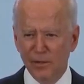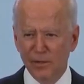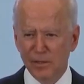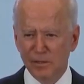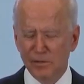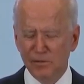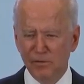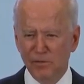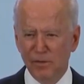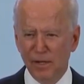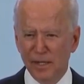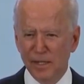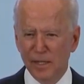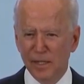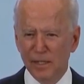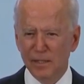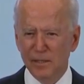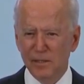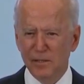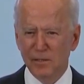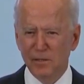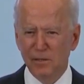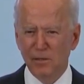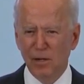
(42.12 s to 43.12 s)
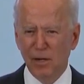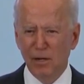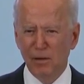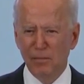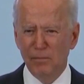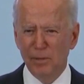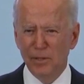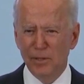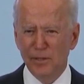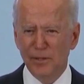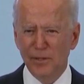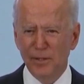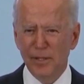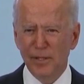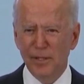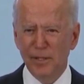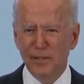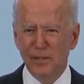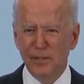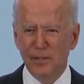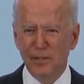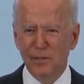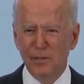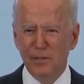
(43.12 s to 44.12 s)
is vital to our
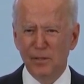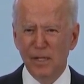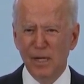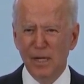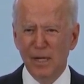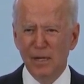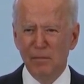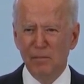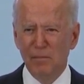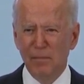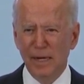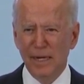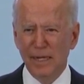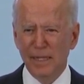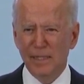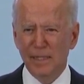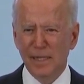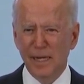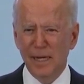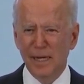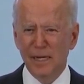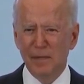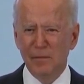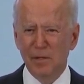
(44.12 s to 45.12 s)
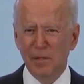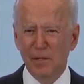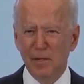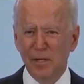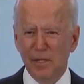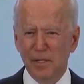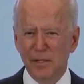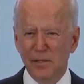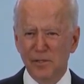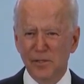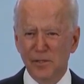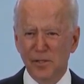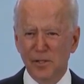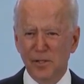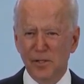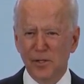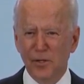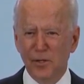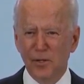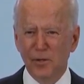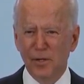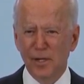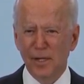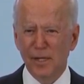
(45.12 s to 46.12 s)
ability to maintain American
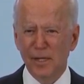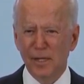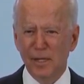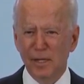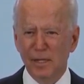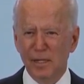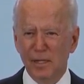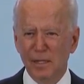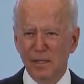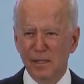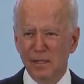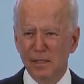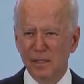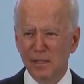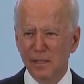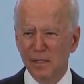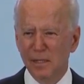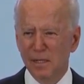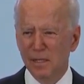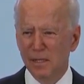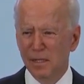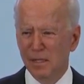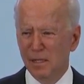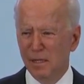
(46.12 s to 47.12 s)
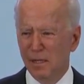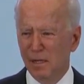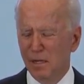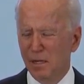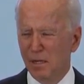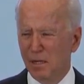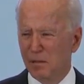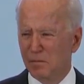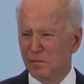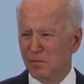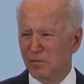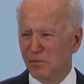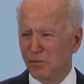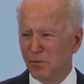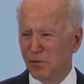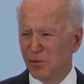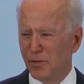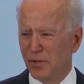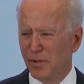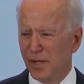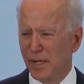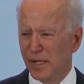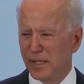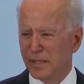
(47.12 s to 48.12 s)
security. Uh, um,
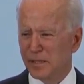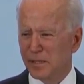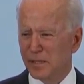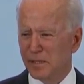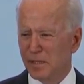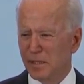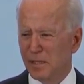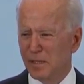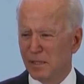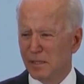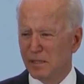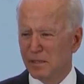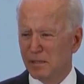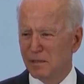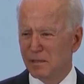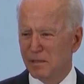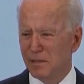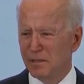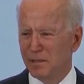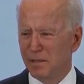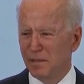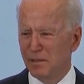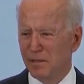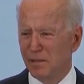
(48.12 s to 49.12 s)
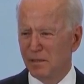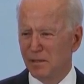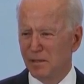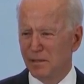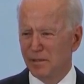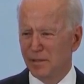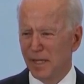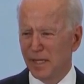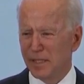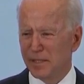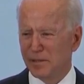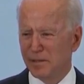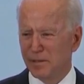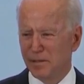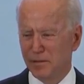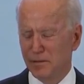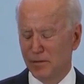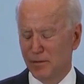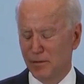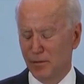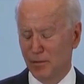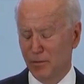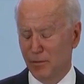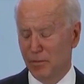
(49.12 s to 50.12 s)
for the next uh, uh next uh,
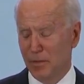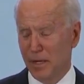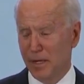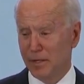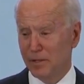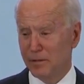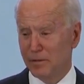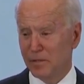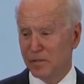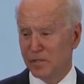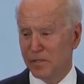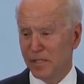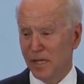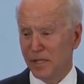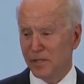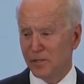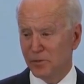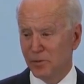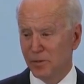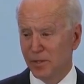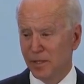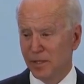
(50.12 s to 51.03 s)
the remainder of the century.